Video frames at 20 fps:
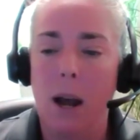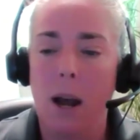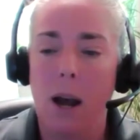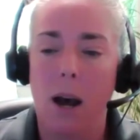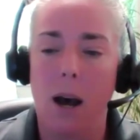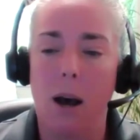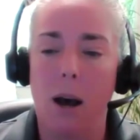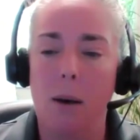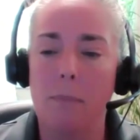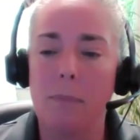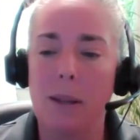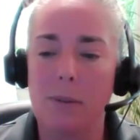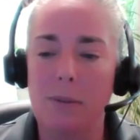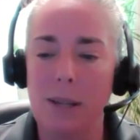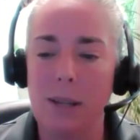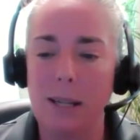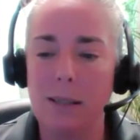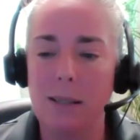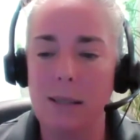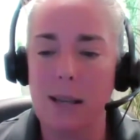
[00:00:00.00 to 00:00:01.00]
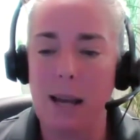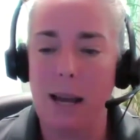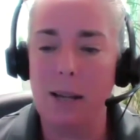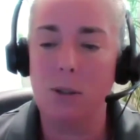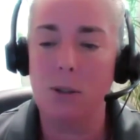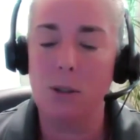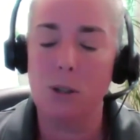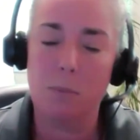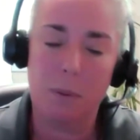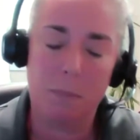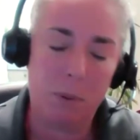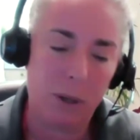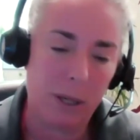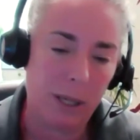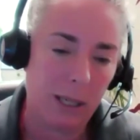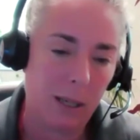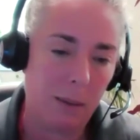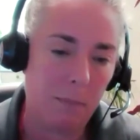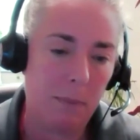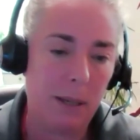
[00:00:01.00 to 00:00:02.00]
The things that you should be
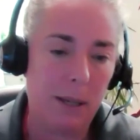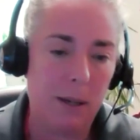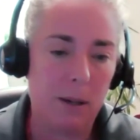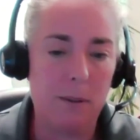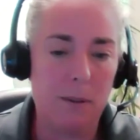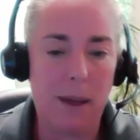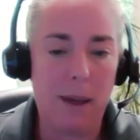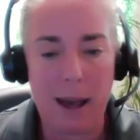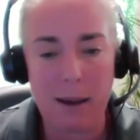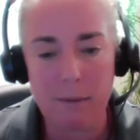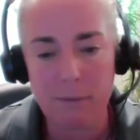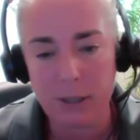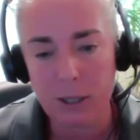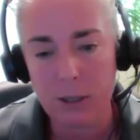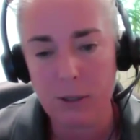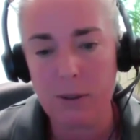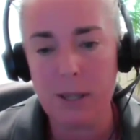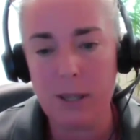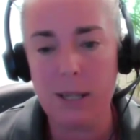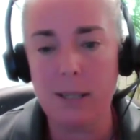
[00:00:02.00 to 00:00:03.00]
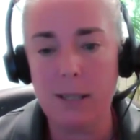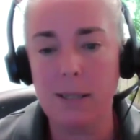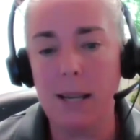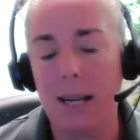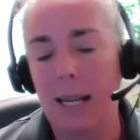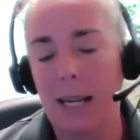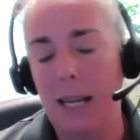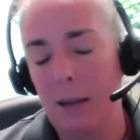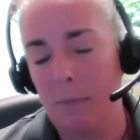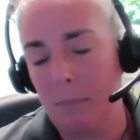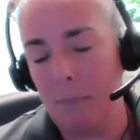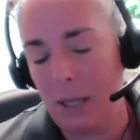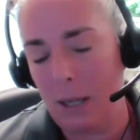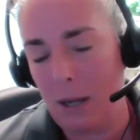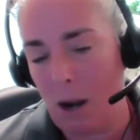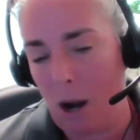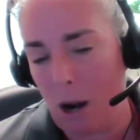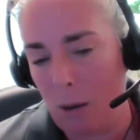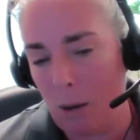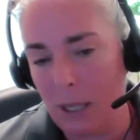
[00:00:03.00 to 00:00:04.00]
putting in a bin are the heavier things that can't be
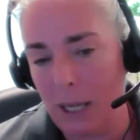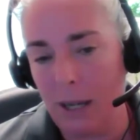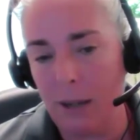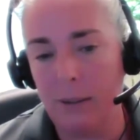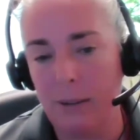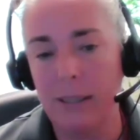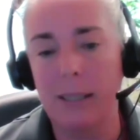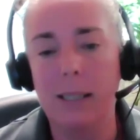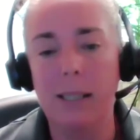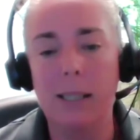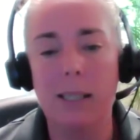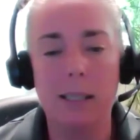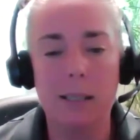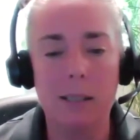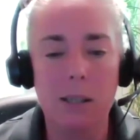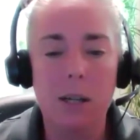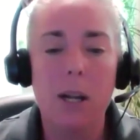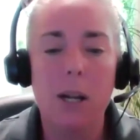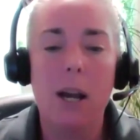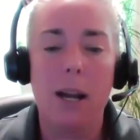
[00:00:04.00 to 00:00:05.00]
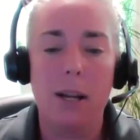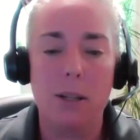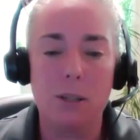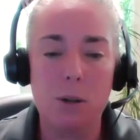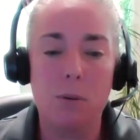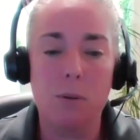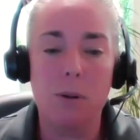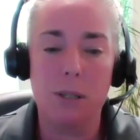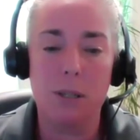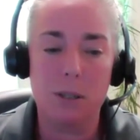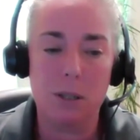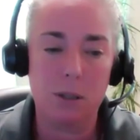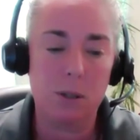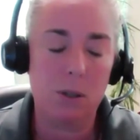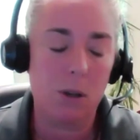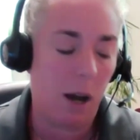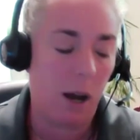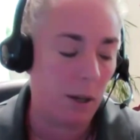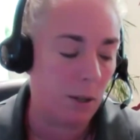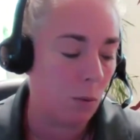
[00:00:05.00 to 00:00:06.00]
arm carried in. And so it is
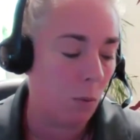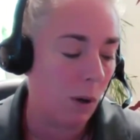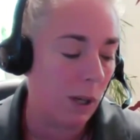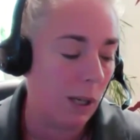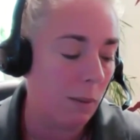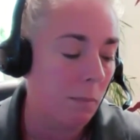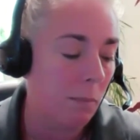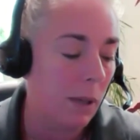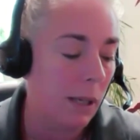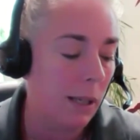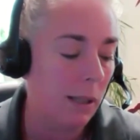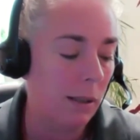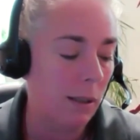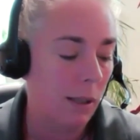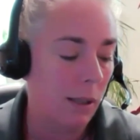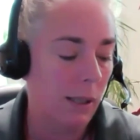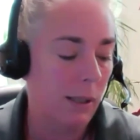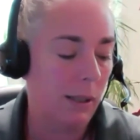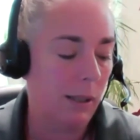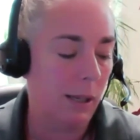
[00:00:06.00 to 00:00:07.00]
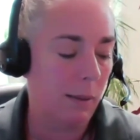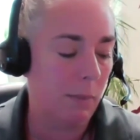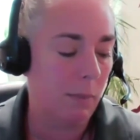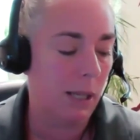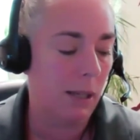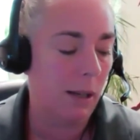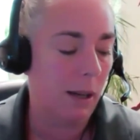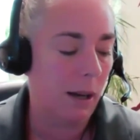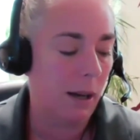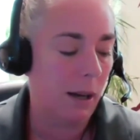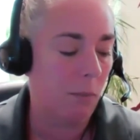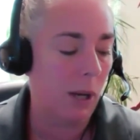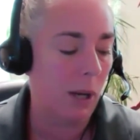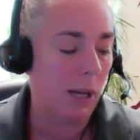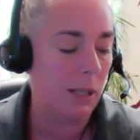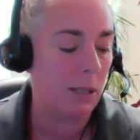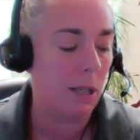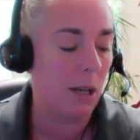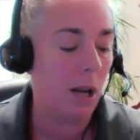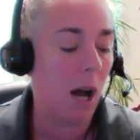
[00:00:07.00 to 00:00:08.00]
a 20-minute limit when
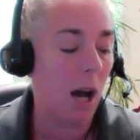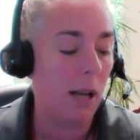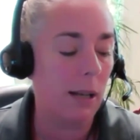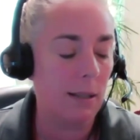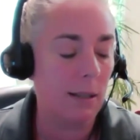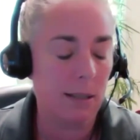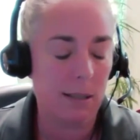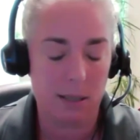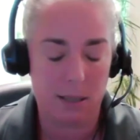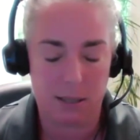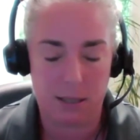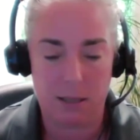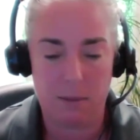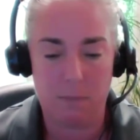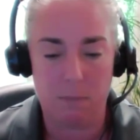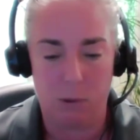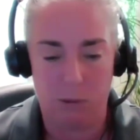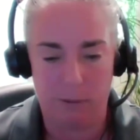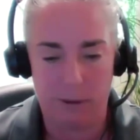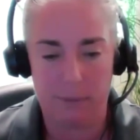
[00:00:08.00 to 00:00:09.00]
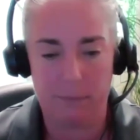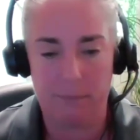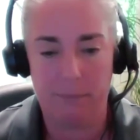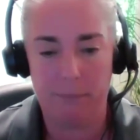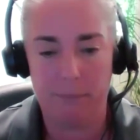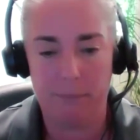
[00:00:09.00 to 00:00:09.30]
it's an unassisted move-in.